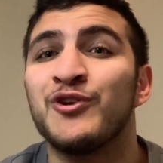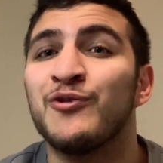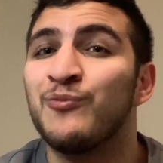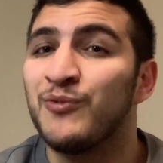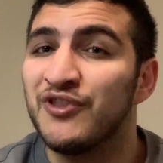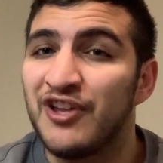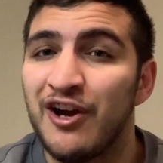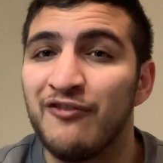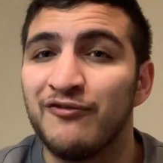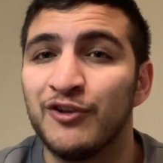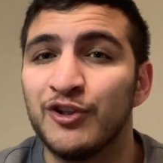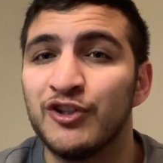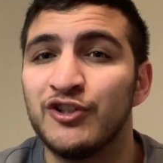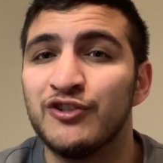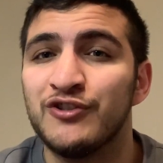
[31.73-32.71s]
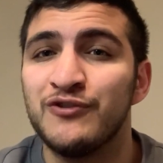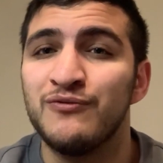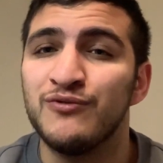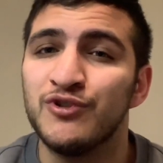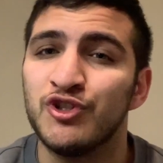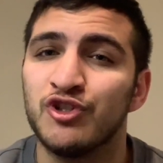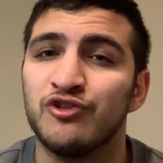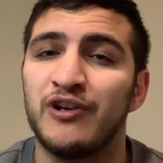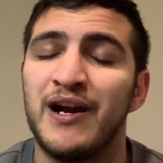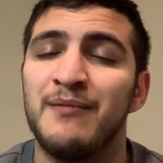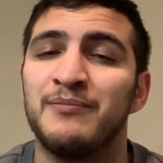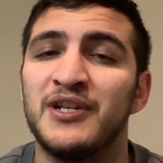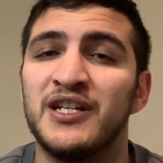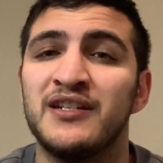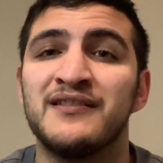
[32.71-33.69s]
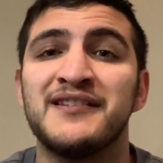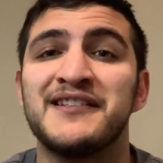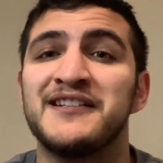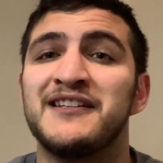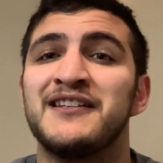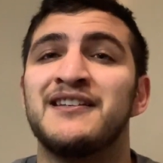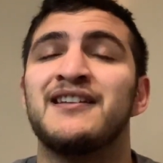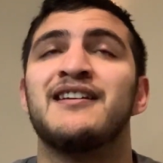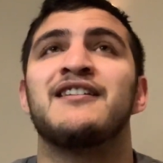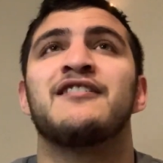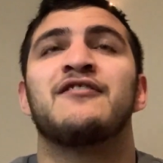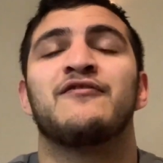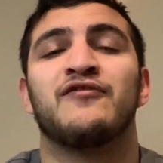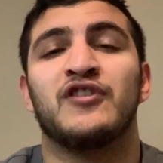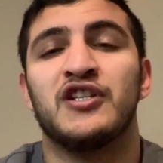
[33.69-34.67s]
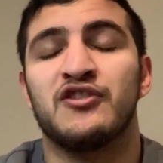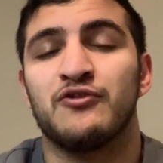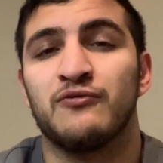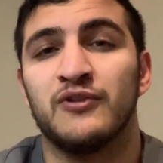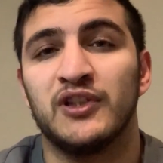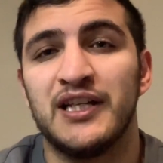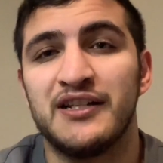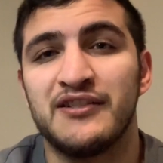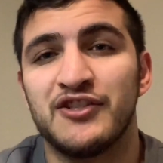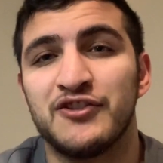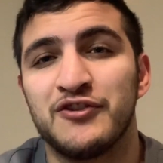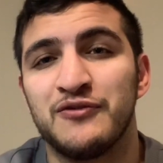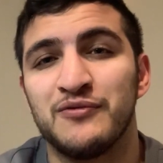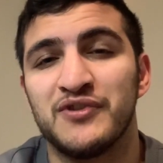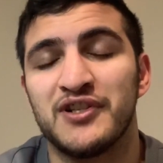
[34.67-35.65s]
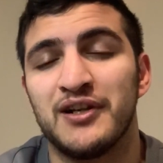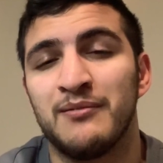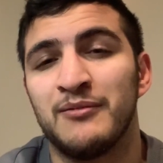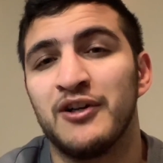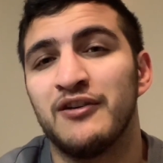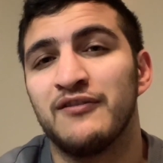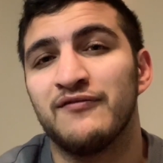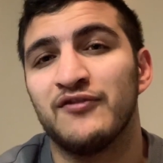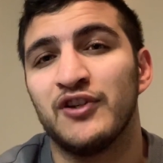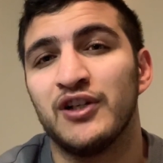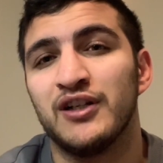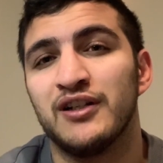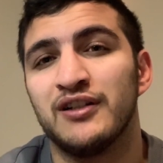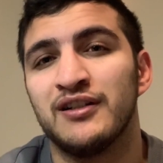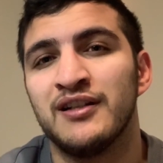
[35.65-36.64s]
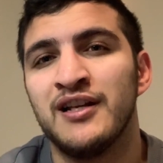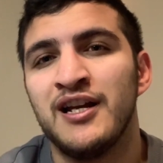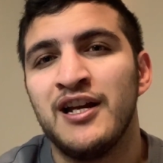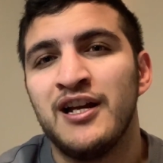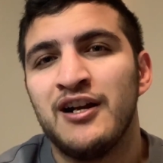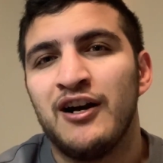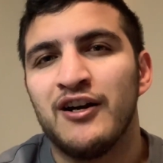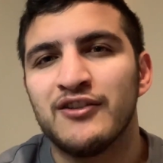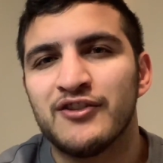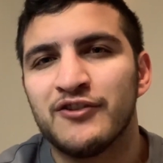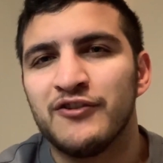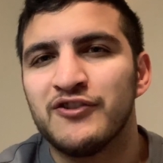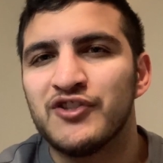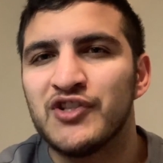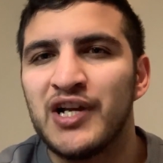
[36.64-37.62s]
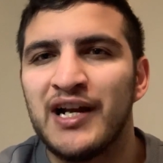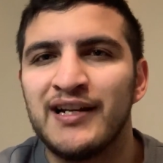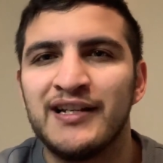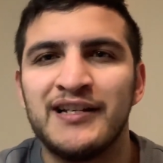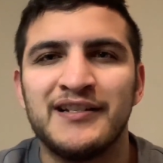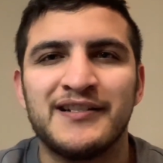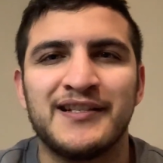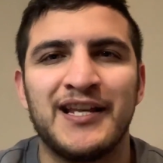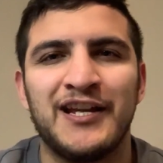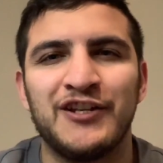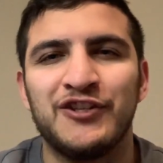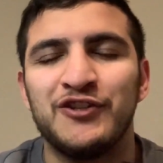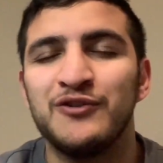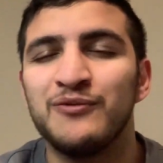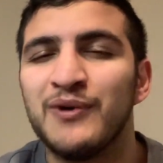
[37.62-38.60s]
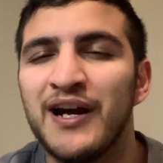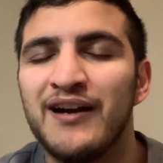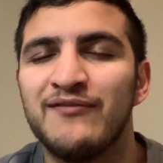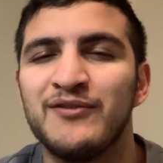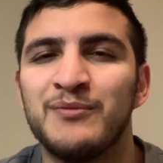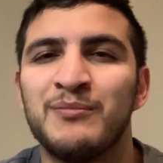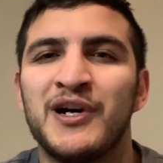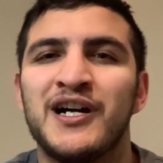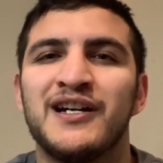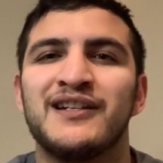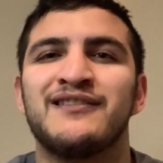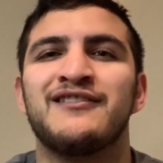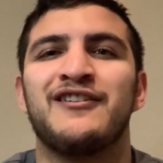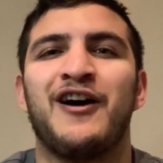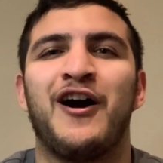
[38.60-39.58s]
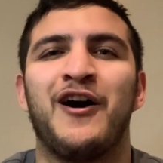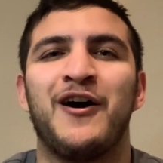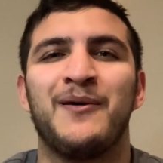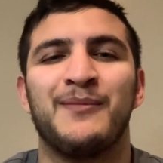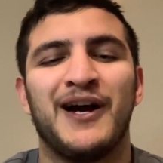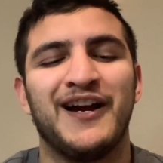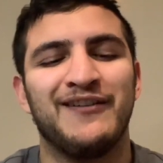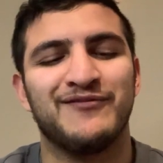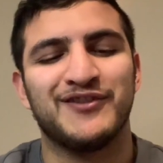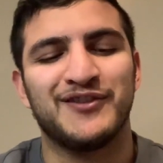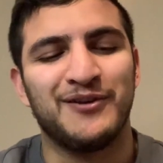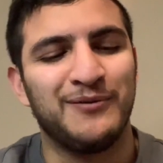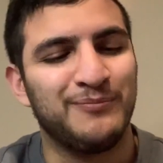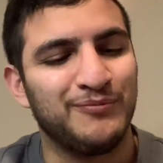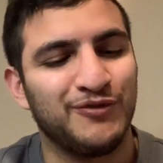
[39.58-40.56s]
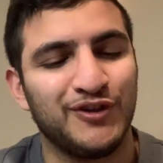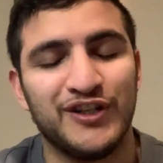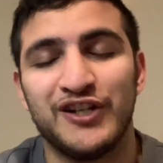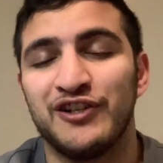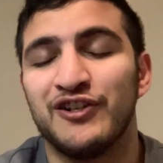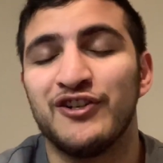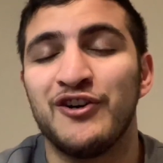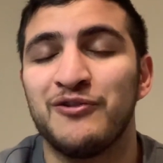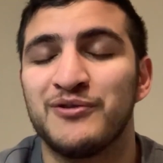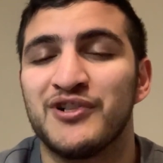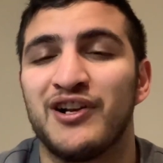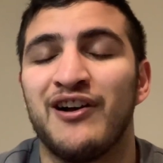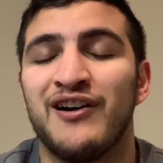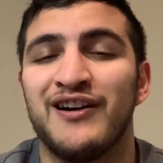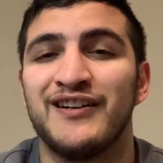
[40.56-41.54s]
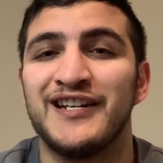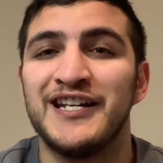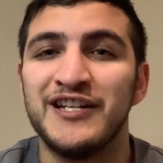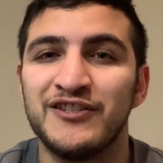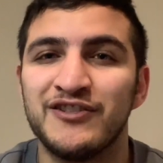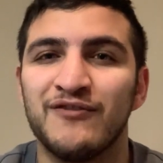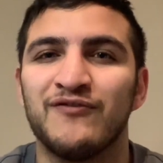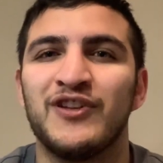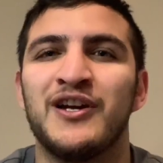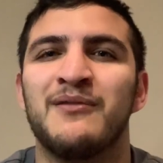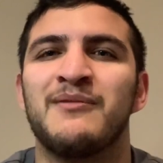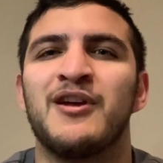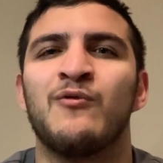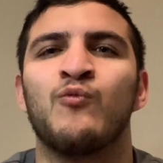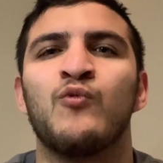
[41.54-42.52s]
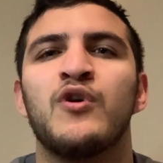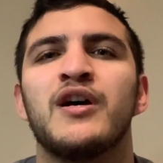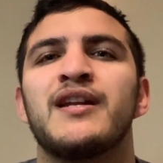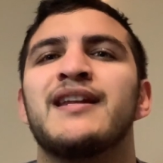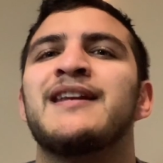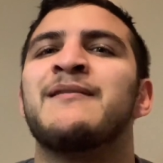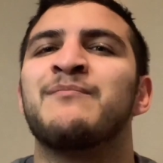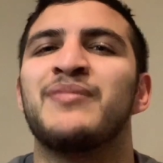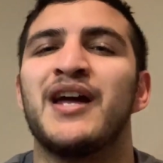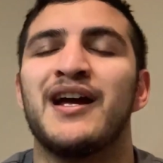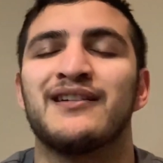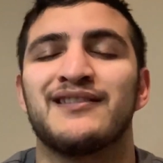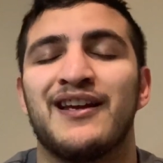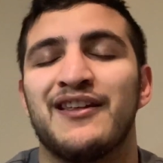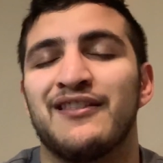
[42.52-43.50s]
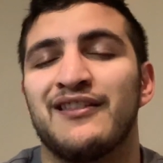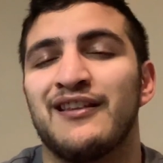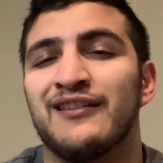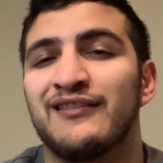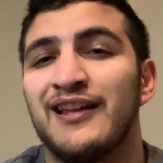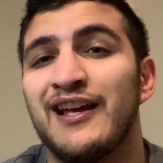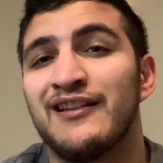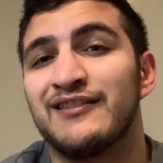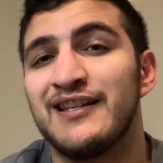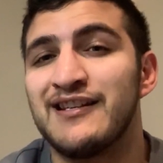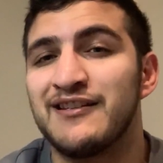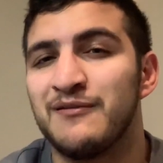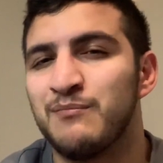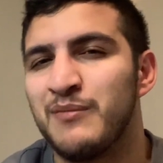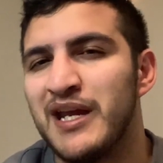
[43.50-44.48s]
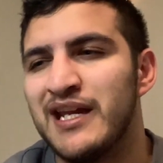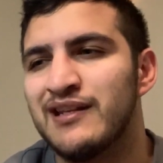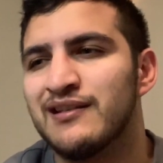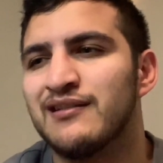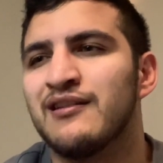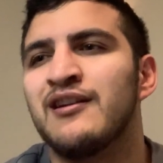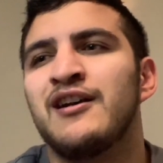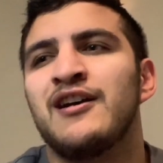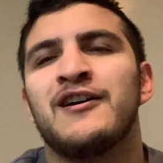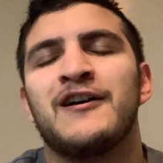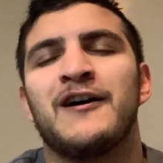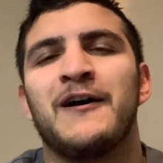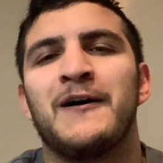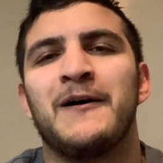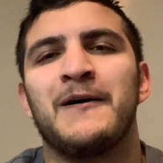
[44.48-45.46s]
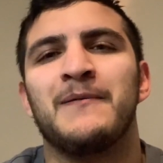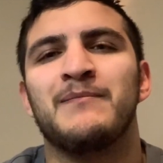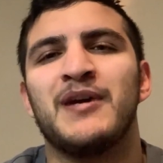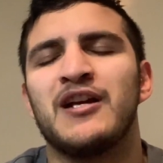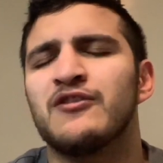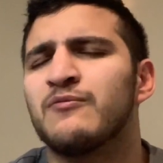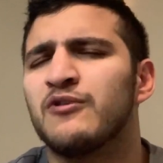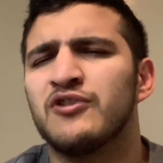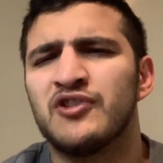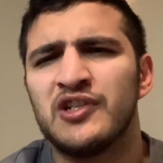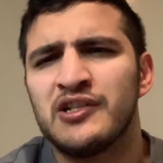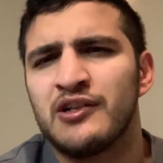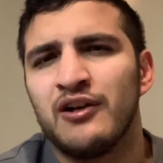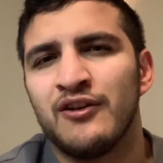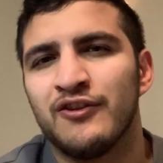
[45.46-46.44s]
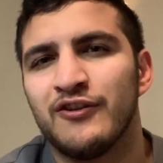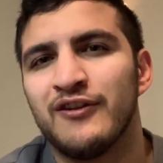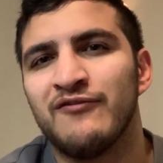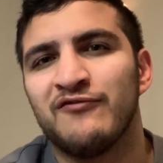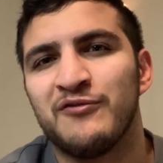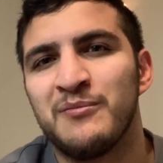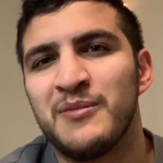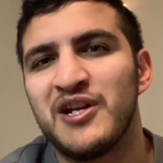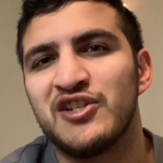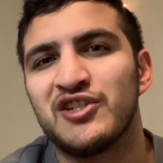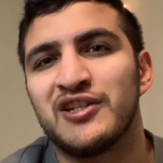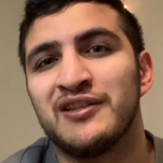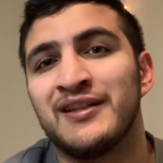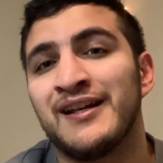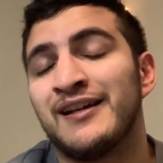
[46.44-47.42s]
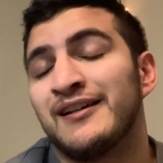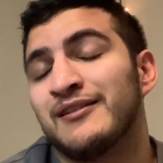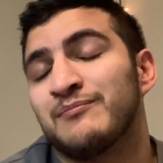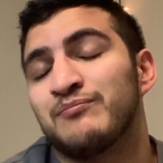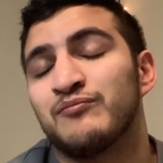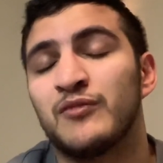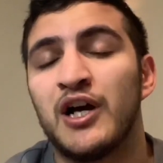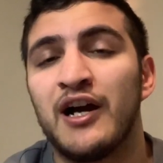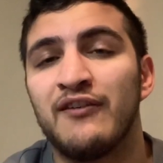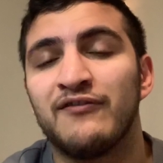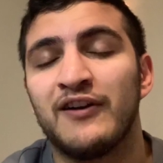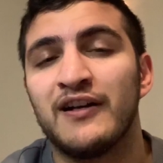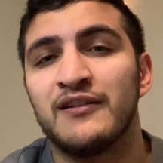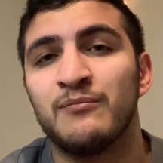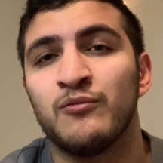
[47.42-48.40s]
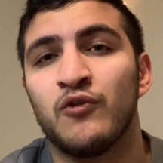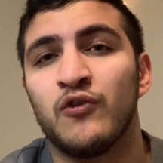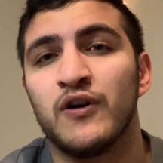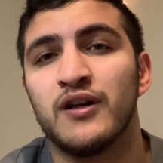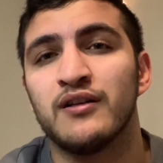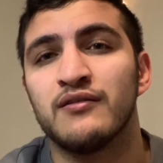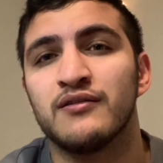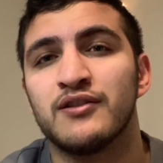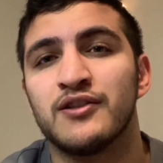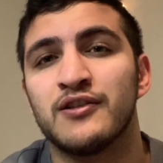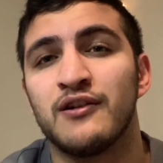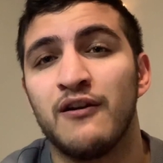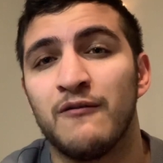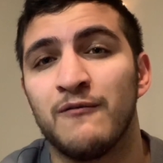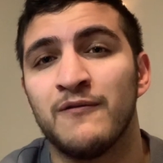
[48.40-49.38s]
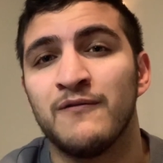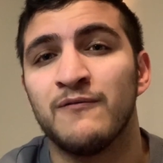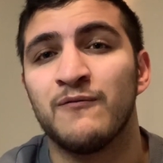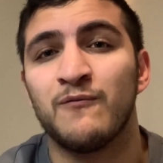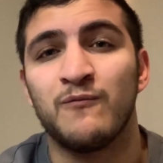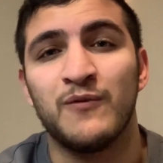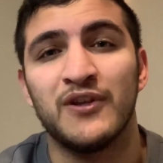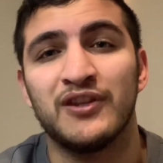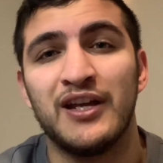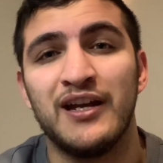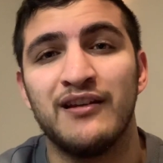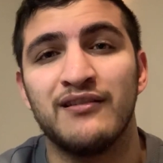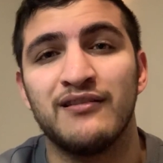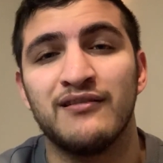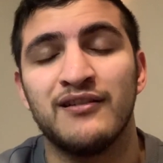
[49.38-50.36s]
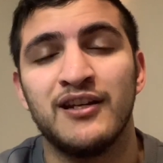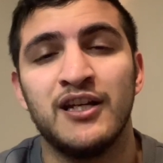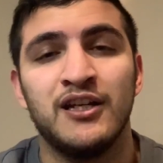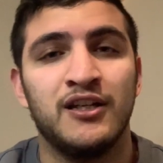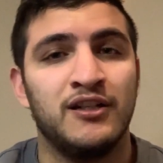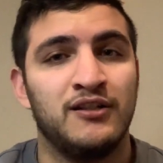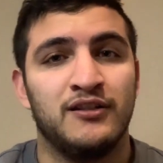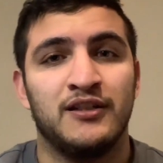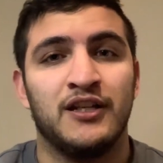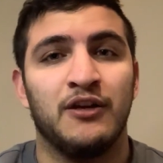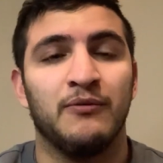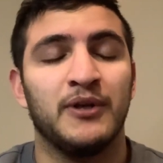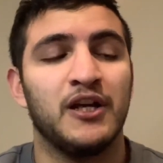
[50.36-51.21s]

without further ado, strap in, see if this relates to some of the Husker signees that you have in mind. Um, I have some pretty good notes on each of them and what impact I think that they can make, um, as well as just other information that I find important. So with that, here we